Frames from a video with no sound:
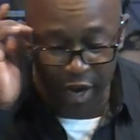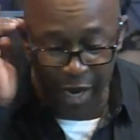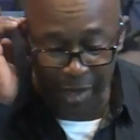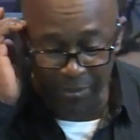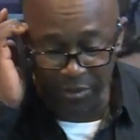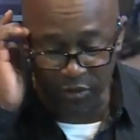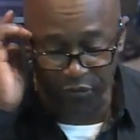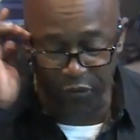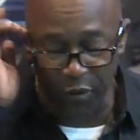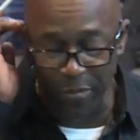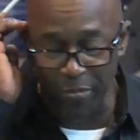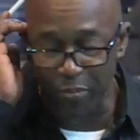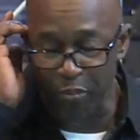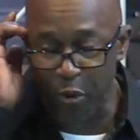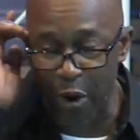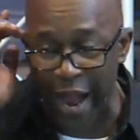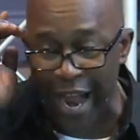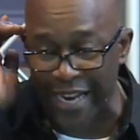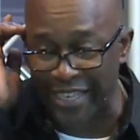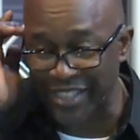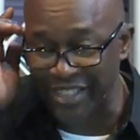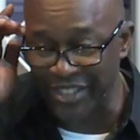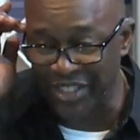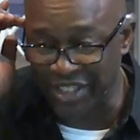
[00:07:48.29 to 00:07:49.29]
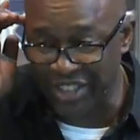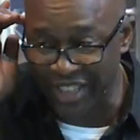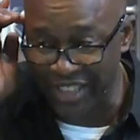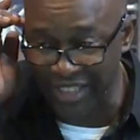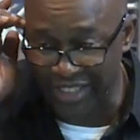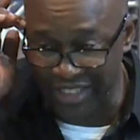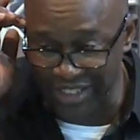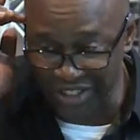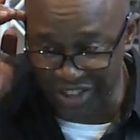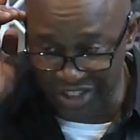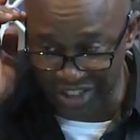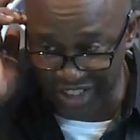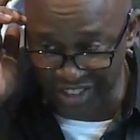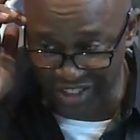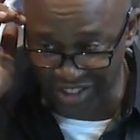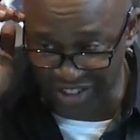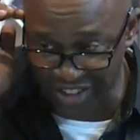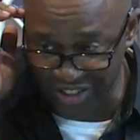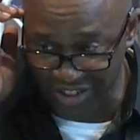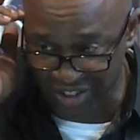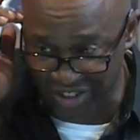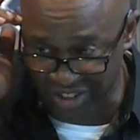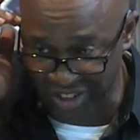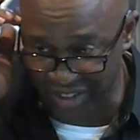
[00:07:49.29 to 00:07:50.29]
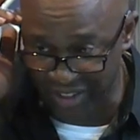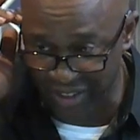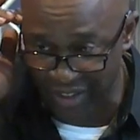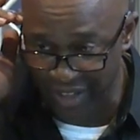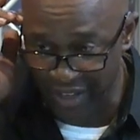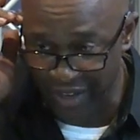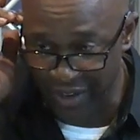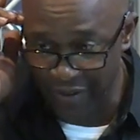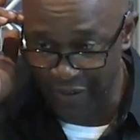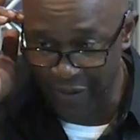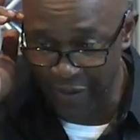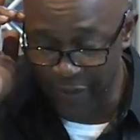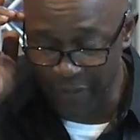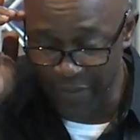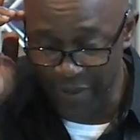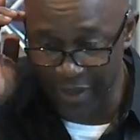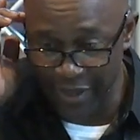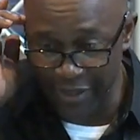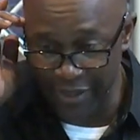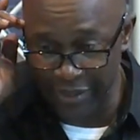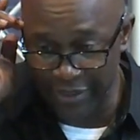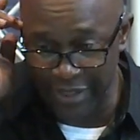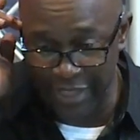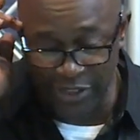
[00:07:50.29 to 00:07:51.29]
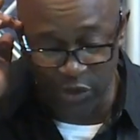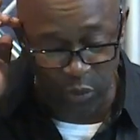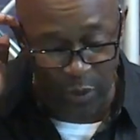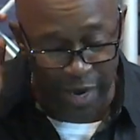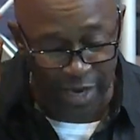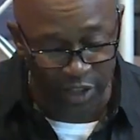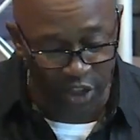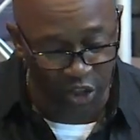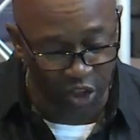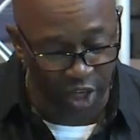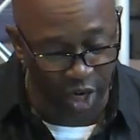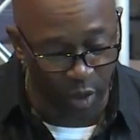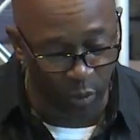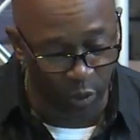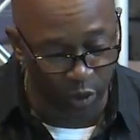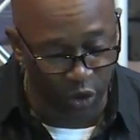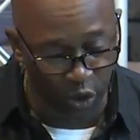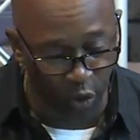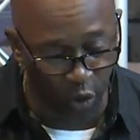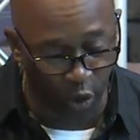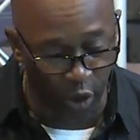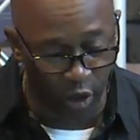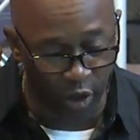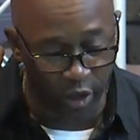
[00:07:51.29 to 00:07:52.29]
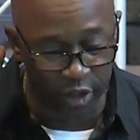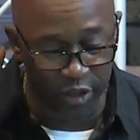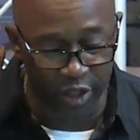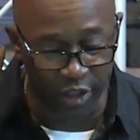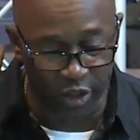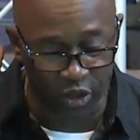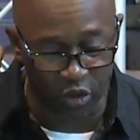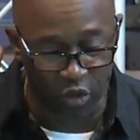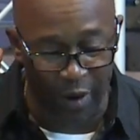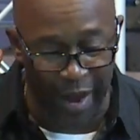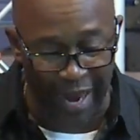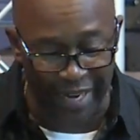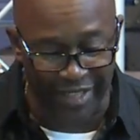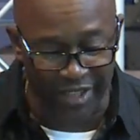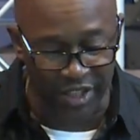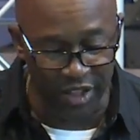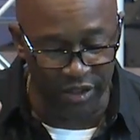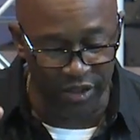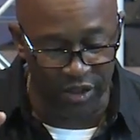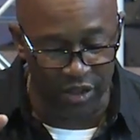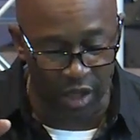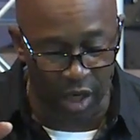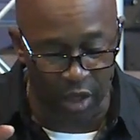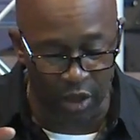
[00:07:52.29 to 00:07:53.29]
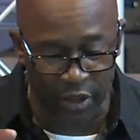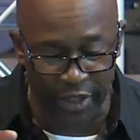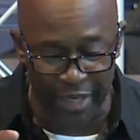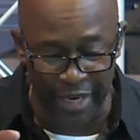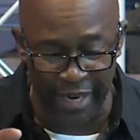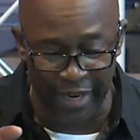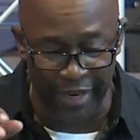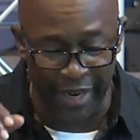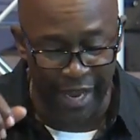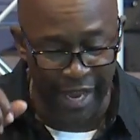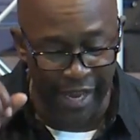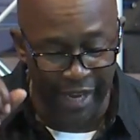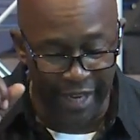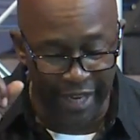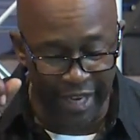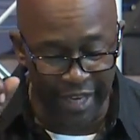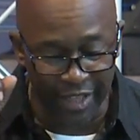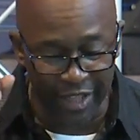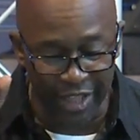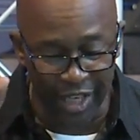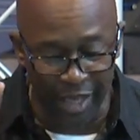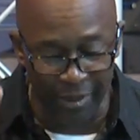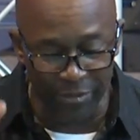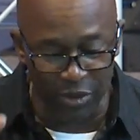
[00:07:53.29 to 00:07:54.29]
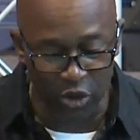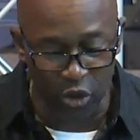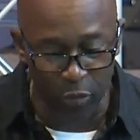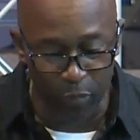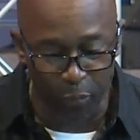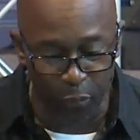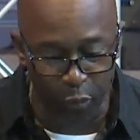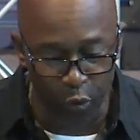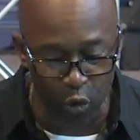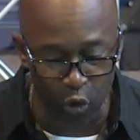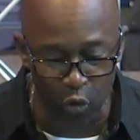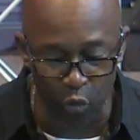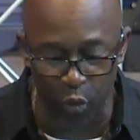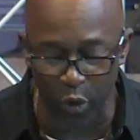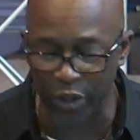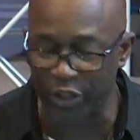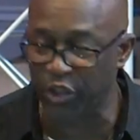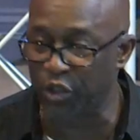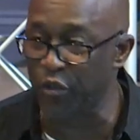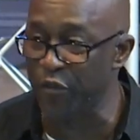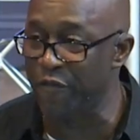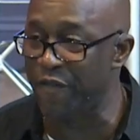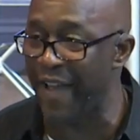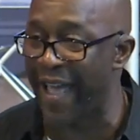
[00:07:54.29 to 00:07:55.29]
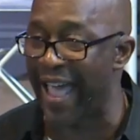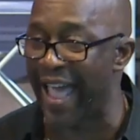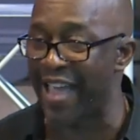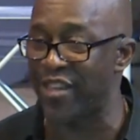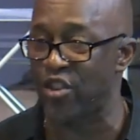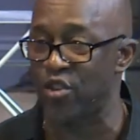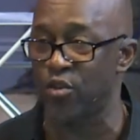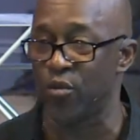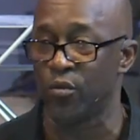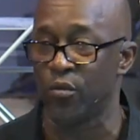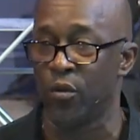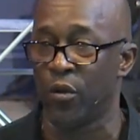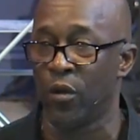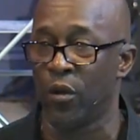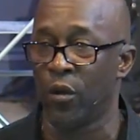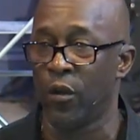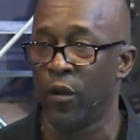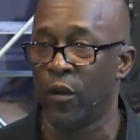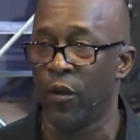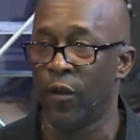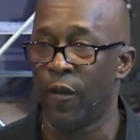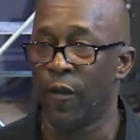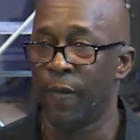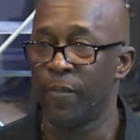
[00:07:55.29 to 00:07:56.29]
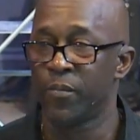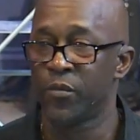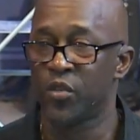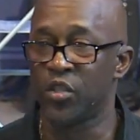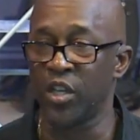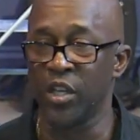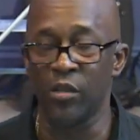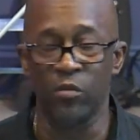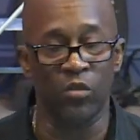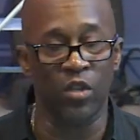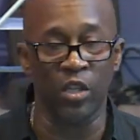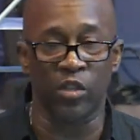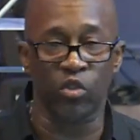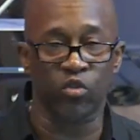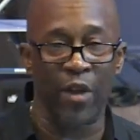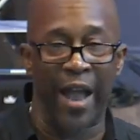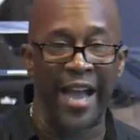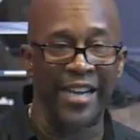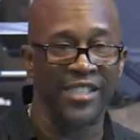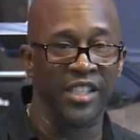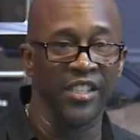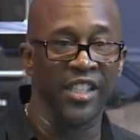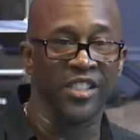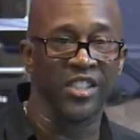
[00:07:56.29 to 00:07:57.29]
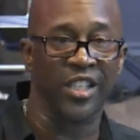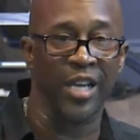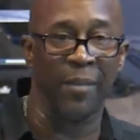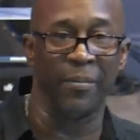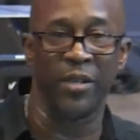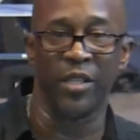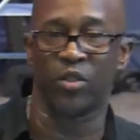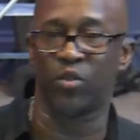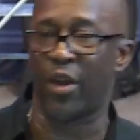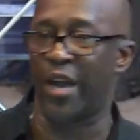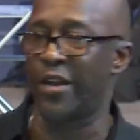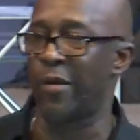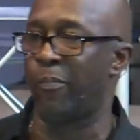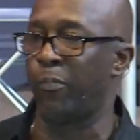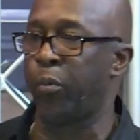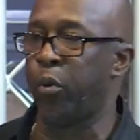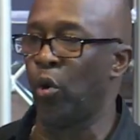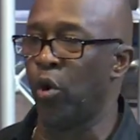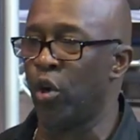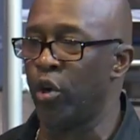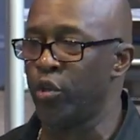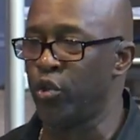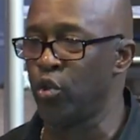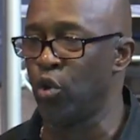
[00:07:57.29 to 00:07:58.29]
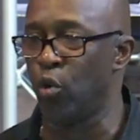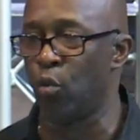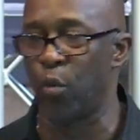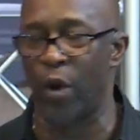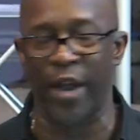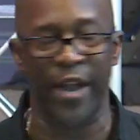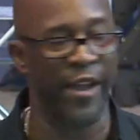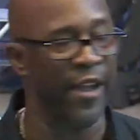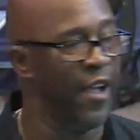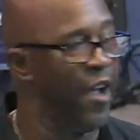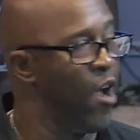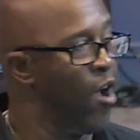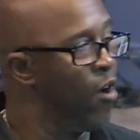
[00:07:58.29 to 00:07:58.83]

comes from practicing consistency. And that's why I shared with you early, distractions, okay, it comes to prove what you value. See, distraction is coming to try to pull you away